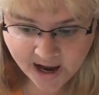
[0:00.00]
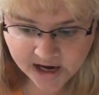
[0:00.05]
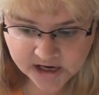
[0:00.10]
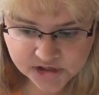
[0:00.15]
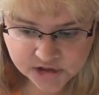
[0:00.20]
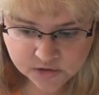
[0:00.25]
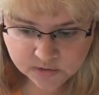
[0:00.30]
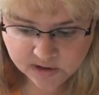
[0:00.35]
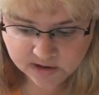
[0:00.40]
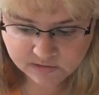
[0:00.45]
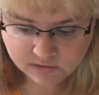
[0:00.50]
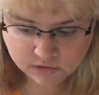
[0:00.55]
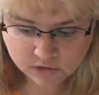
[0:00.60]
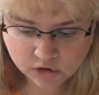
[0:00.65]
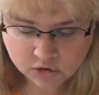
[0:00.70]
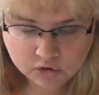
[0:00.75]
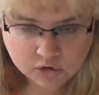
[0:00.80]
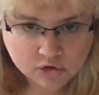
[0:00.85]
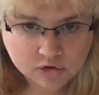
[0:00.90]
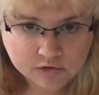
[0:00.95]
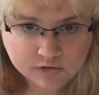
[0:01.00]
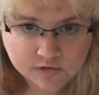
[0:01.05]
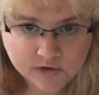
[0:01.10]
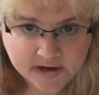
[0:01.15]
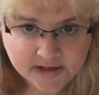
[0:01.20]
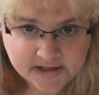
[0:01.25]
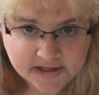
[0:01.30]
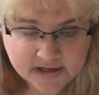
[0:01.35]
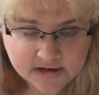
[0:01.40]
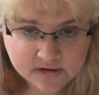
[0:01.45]
I do have local
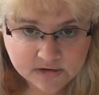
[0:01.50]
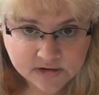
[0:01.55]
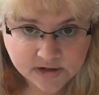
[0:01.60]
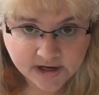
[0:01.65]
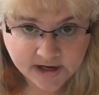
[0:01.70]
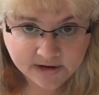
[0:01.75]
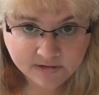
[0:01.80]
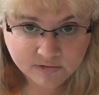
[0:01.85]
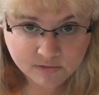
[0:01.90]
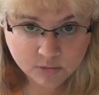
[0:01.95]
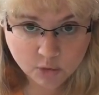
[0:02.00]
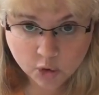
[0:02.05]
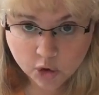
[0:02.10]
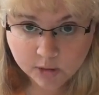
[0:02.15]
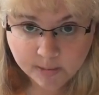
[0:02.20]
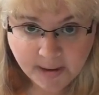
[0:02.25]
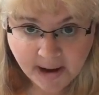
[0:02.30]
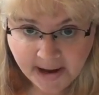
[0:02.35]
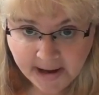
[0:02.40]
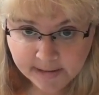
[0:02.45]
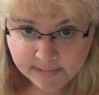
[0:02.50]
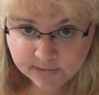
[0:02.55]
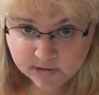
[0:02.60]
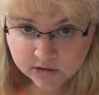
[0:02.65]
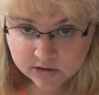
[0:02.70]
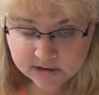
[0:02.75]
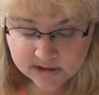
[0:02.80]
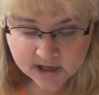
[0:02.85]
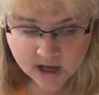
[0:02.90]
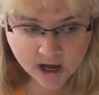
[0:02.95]
friends here that have more
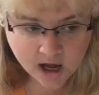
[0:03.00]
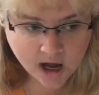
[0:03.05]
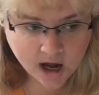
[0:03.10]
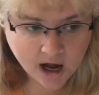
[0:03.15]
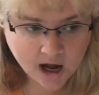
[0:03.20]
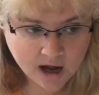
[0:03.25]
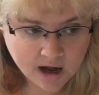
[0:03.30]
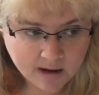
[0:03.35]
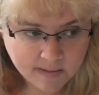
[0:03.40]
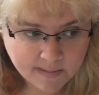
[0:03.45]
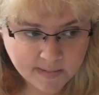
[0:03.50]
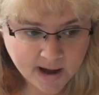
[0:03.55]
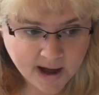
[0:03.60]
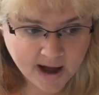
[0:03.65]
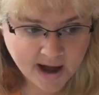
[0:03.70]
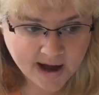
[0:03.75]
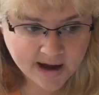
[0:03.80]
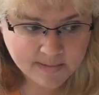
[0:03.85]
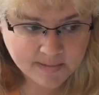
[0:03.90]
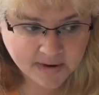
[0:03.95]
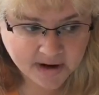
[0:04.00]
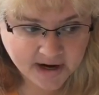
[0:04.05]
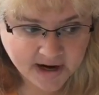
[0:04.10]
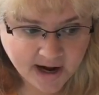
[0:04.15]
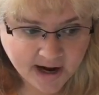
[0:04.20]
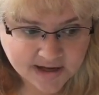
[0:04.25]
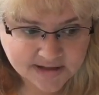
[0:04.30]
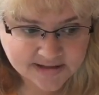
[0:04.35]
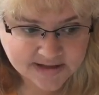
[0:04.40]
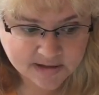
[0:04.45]
papers. I might
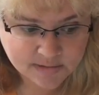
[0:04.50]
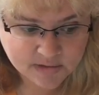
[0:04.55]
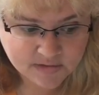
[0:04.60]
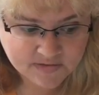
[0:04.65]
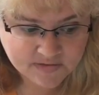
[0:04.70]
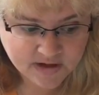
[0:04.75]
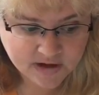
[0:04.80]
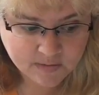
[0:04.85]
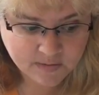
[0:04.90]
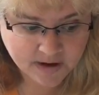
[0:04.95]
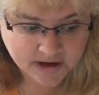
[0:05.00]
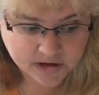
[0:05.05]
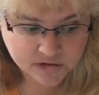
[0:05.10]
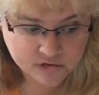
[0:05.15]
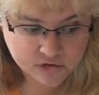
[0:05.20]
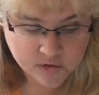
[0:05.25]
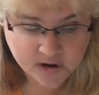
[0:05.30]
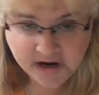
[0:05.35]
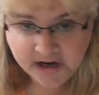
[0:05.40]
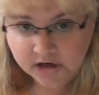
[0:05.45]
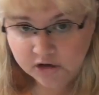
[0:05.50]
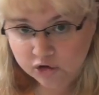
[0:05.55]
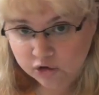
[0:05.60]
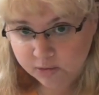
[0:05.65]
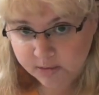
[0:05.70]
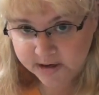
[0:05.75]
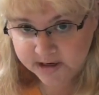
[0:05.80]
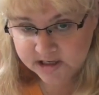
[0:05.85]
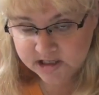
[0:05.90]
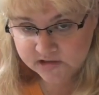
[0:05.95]
ask them if they want to trade
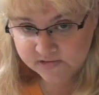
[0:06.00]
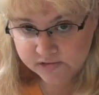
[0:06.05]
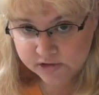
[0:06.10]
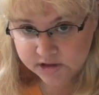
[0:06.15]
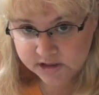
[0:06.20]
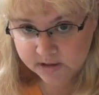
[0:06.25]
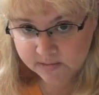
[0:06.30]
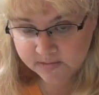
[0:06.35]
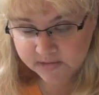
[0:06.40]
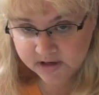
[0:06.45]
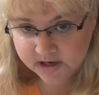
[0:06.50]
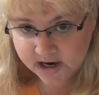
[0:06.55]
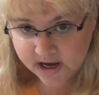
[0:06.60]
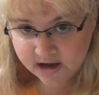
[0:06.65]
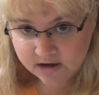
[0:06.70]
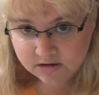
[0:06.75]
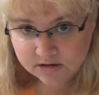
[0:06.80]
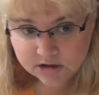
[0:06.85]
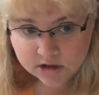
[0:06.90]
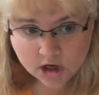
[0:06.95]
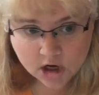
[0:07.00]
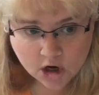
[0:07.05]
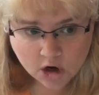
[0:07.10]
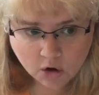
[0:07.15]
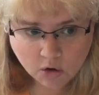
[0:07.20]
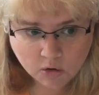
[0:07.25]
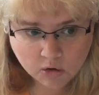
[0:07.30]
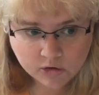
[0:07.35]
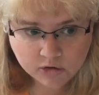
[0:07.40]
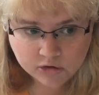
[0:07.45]
coupons for something else,
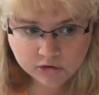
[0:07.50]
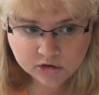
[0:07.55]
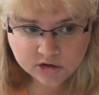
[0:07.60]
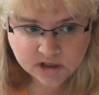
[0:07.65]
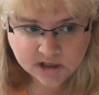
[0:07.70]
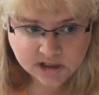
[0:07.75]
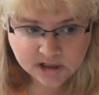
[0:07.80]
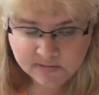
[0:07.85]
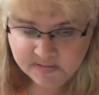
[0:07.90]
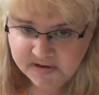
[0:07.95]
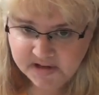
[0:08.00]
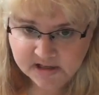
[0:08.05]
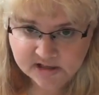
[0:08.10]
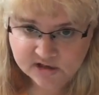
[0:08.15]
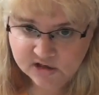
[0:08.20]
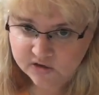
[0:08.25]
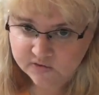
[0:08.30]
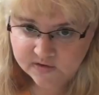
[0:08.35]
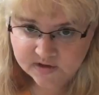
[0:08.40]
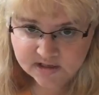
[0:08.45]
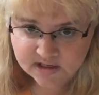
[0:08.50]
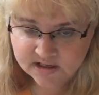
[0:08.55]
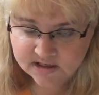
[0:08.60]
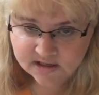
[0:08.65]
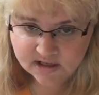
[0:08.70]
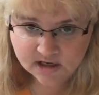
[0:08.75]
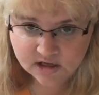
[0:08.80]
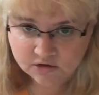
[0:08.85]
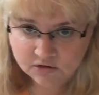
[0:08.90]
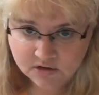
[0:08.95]
or there's clipping services
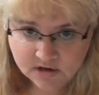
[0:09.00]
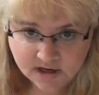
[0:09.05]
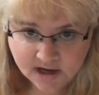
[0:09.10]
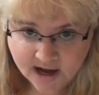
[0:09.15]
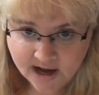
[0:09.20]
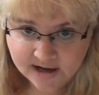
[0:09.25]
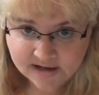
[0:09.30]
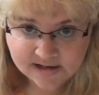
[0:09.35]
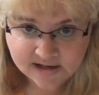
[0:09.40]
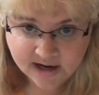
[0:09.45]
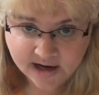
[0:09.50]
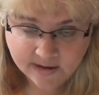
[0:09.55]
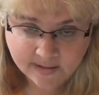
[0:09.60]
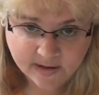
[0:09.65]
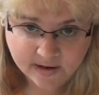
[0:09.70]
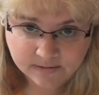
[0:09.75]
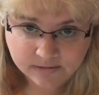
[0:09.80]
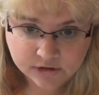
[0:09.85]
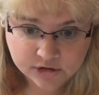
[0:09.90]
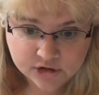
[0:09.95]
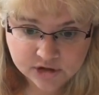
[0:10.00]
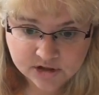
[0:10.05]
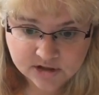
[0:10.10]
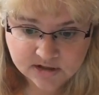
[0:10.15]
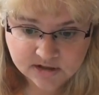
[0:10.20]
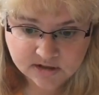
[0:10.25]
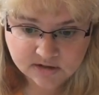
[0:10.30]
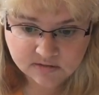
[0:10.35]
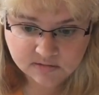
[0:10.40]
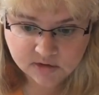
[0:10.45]
that you can contact that will
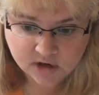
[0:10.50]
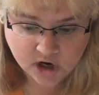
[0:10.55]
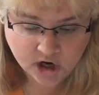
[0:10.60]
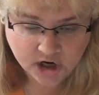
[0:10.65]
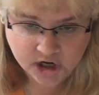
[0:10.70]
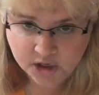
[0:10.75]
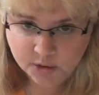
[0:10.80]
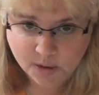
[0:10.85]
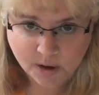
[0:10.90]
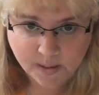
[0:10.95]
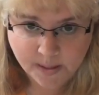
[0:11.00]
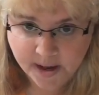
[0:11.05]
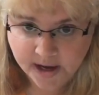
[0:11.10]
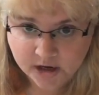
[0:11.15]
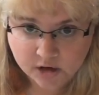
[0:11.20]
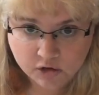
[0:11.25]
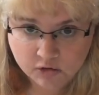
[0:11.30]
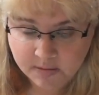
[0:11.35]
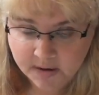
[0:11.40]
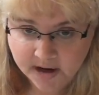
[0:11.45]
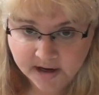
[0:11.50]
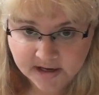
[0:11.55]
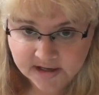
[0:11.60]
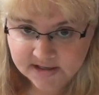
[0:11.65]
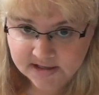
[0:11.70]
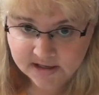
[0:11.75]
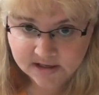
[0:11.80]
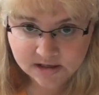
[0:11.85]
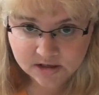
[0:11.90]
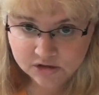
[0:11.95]
just cut you out that coupon
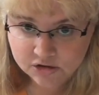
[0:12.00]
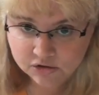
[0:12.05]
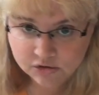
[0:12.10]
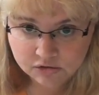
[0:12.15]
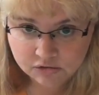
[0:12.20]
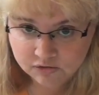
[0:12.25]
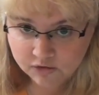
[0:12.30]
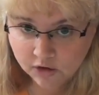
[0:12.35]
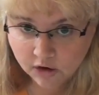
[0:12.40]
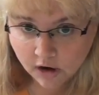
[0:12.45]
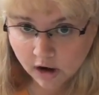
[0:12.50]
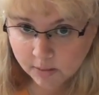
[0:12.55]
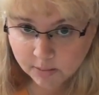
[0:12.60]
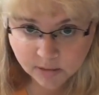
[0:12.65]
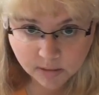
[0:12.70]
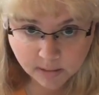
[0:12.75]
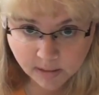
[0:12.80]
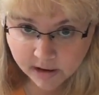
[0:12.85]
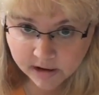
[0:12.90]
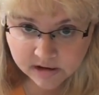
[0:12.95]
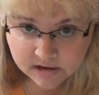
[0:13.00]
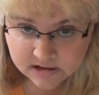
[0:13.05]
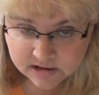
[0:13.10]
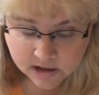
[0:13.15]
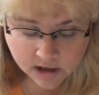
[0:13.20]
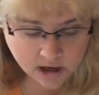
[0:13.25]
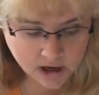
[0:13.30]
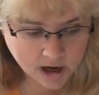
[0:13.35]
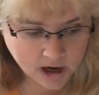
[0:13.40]
and send it to you for a couple bucks.